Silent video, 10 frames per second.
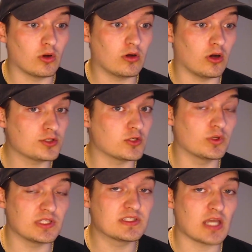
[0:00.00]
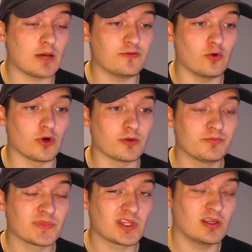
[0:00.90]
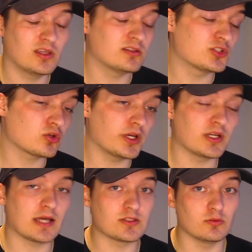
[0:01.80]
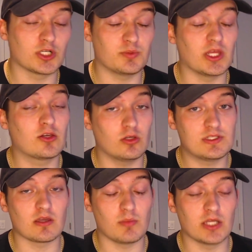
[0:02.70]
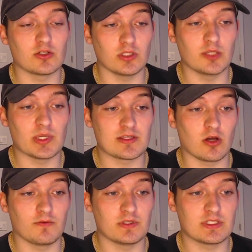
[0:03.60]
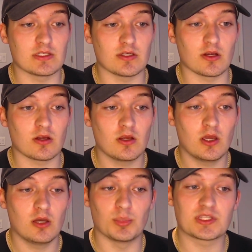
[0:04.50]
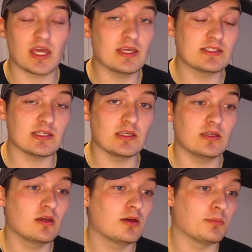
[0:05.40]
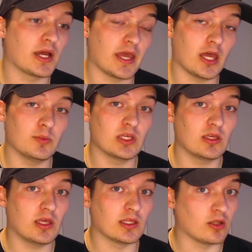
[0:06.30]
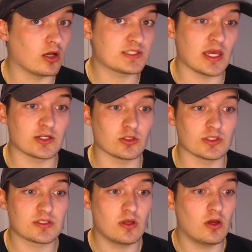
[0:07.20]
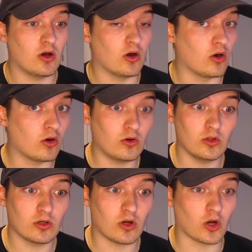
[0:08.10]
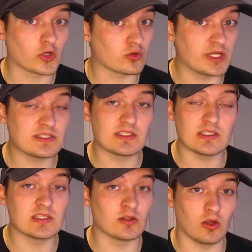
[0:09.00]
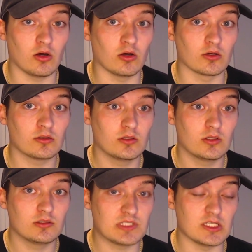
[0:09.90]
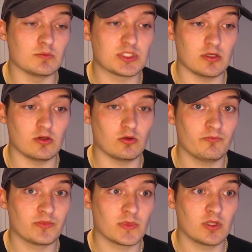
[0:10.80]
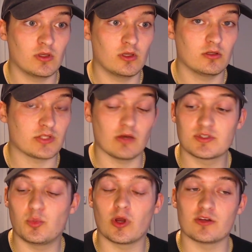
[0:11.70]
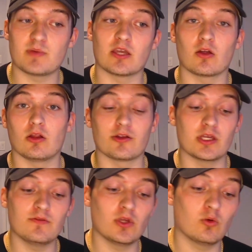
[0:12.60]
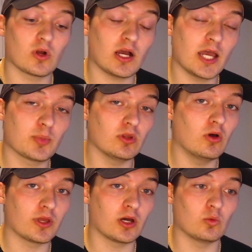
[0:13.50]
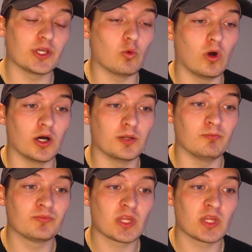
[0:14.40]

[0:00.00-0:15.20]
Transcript: Also with these top four, Detroit not so much, but they could take a major leap as an offense this year. But KC, Miami, and Los Angeles all are great season-long teams too. So that was the point I was making earlier. Even though we're hyper-loading on week one,